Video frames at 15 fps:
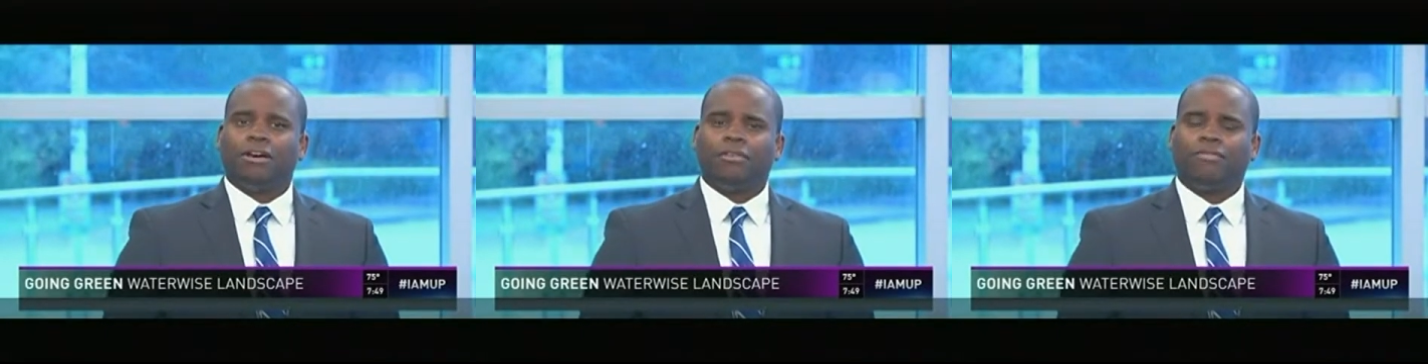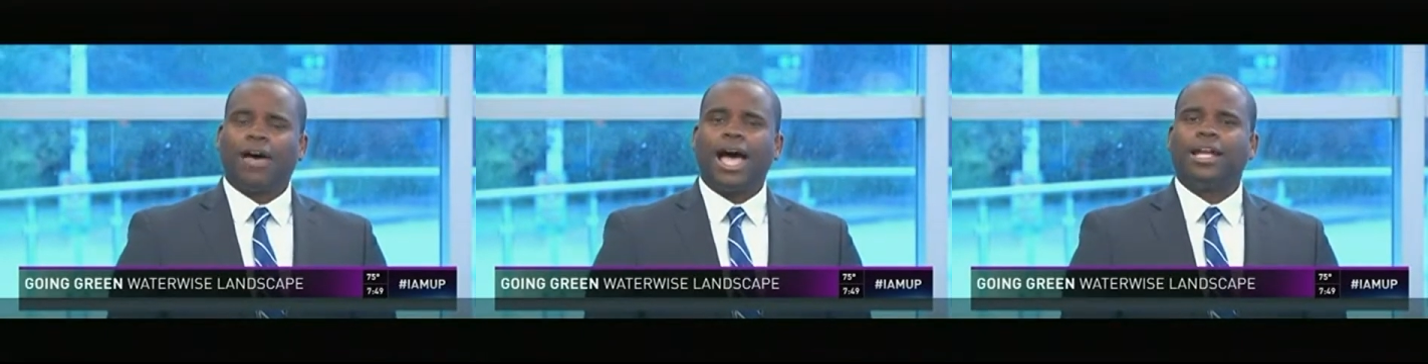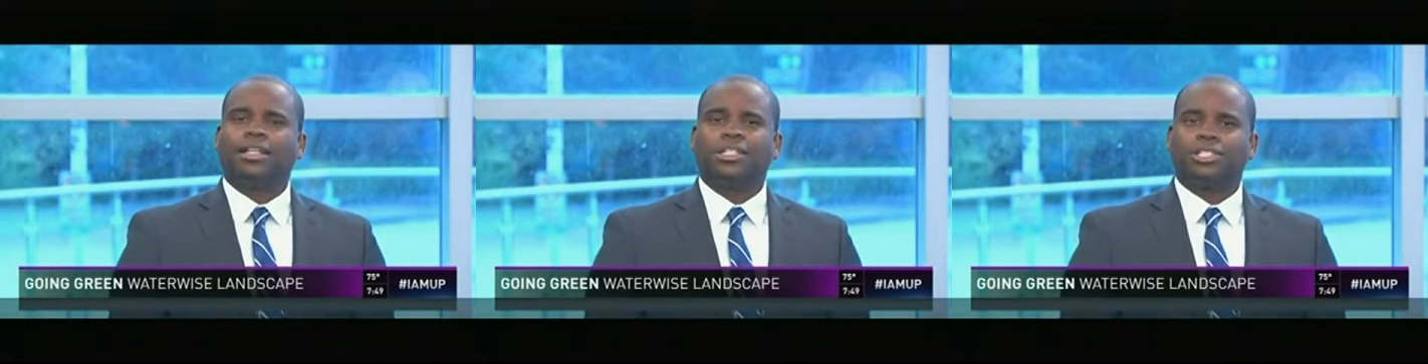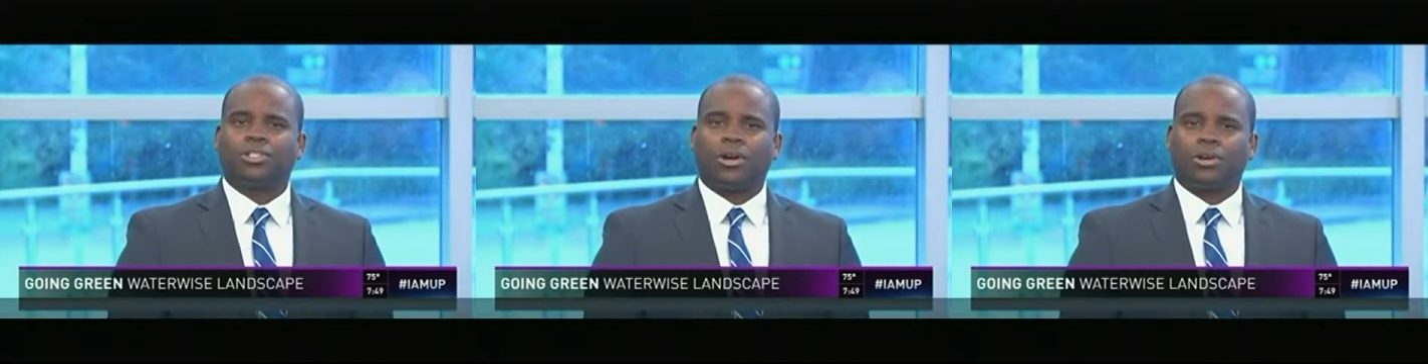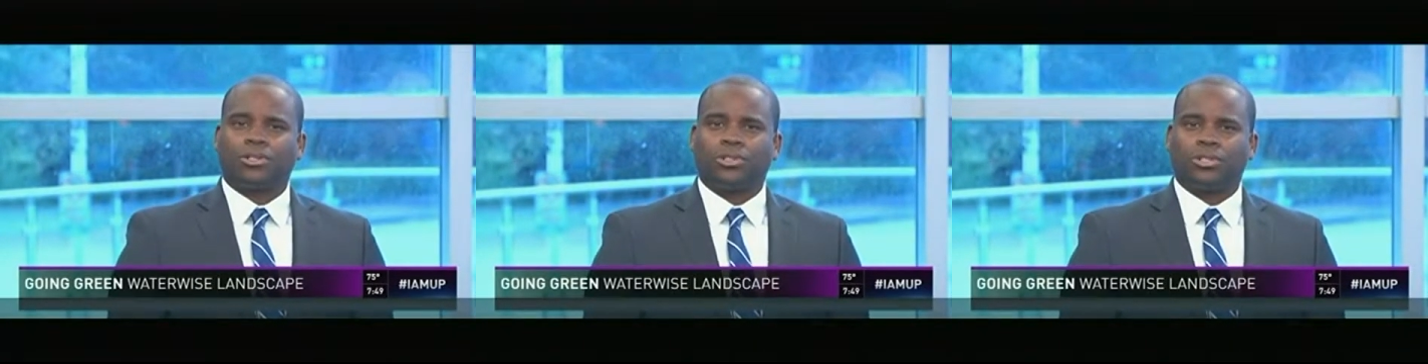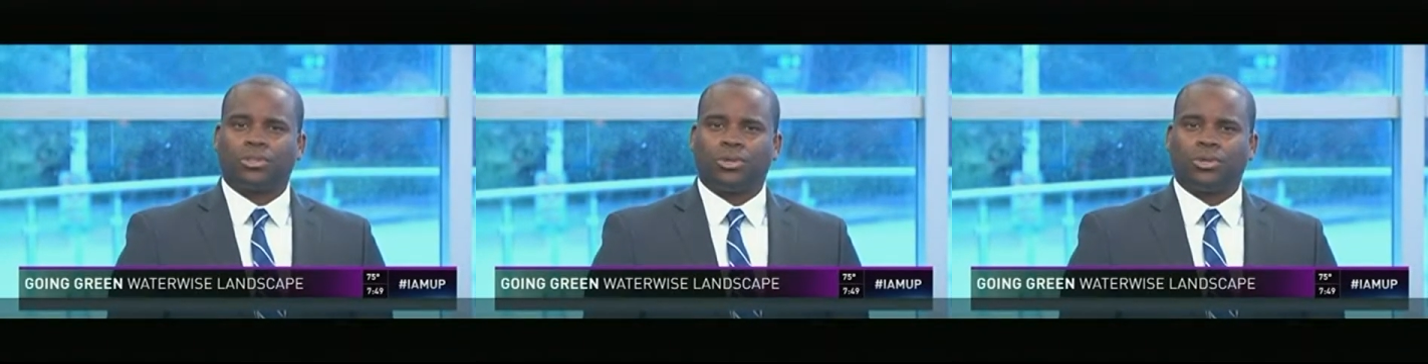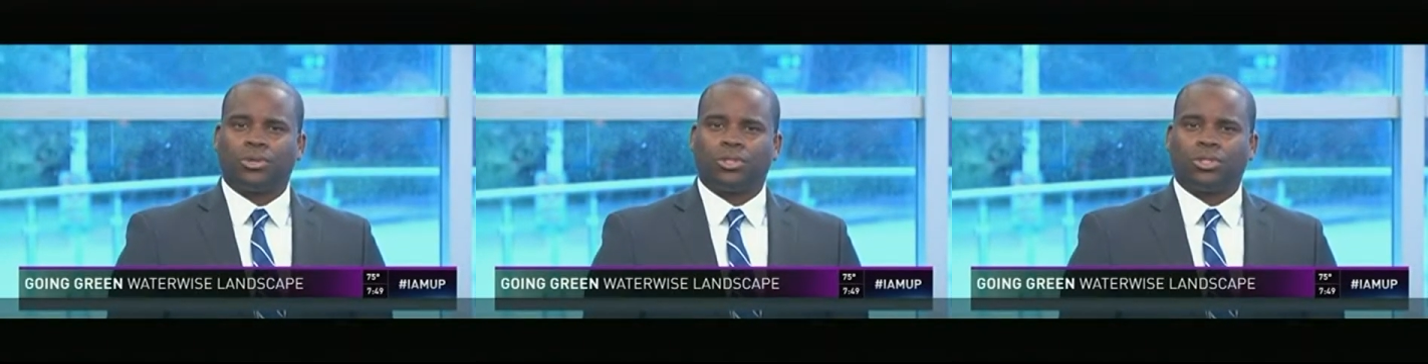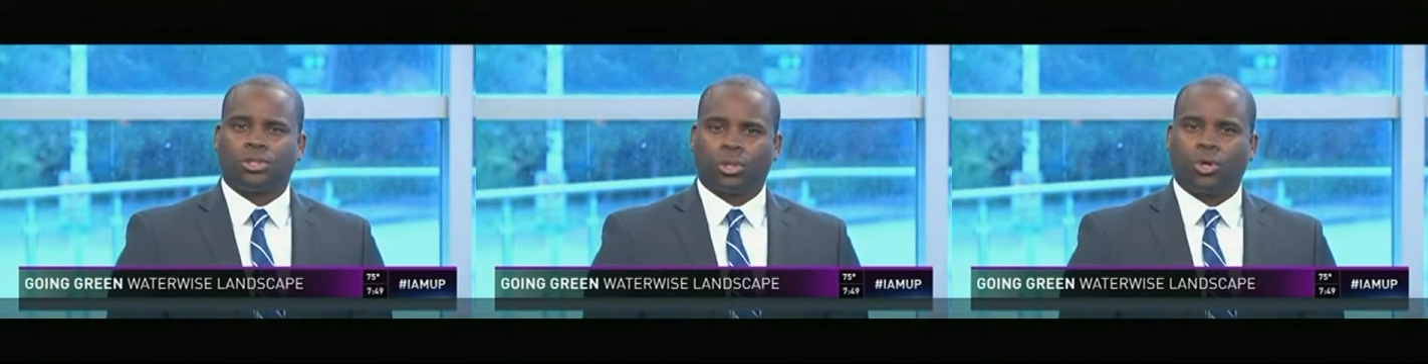finally start
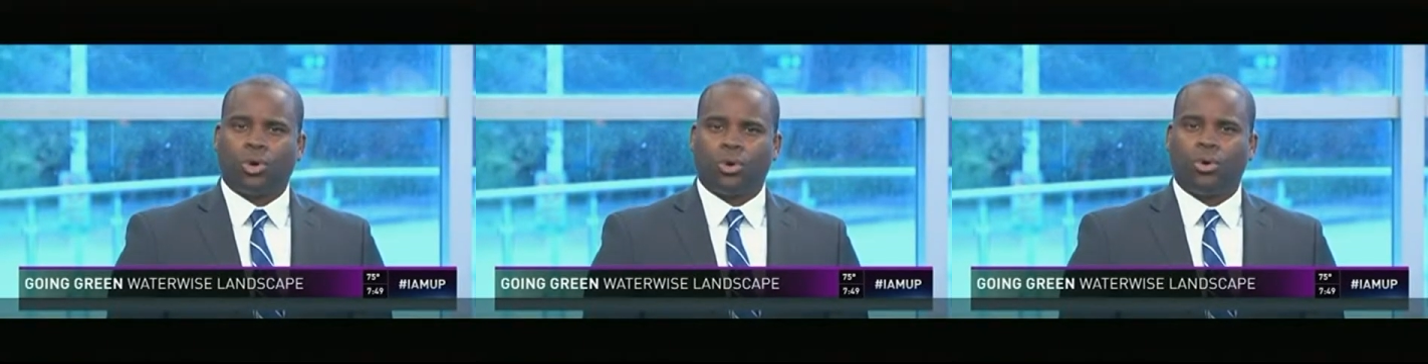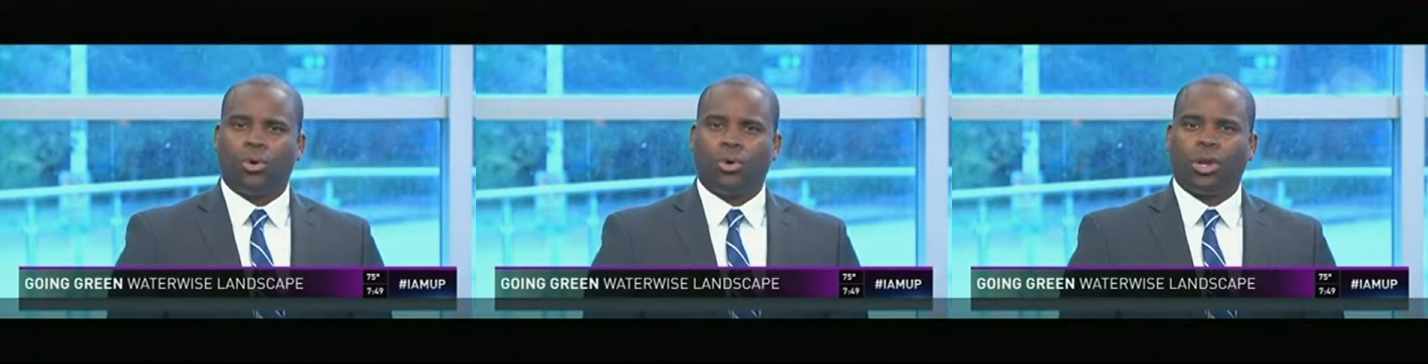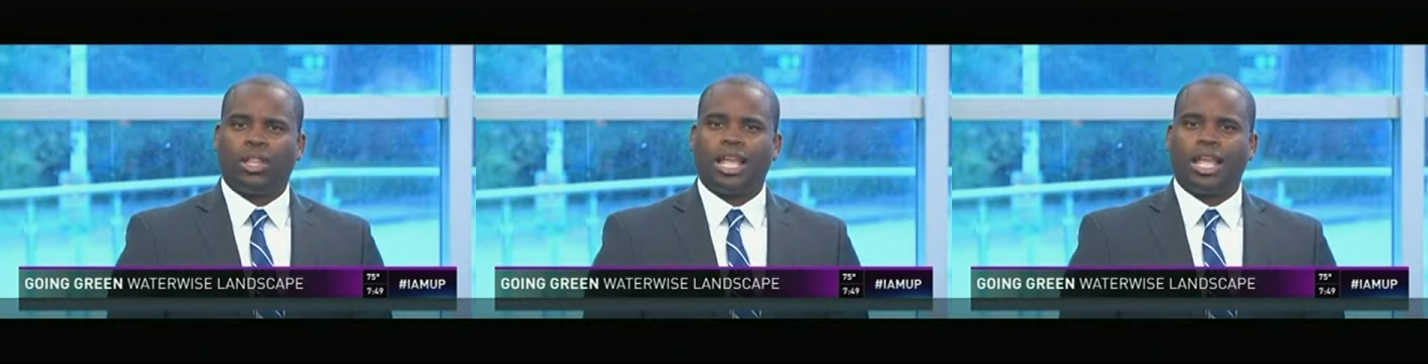to cool,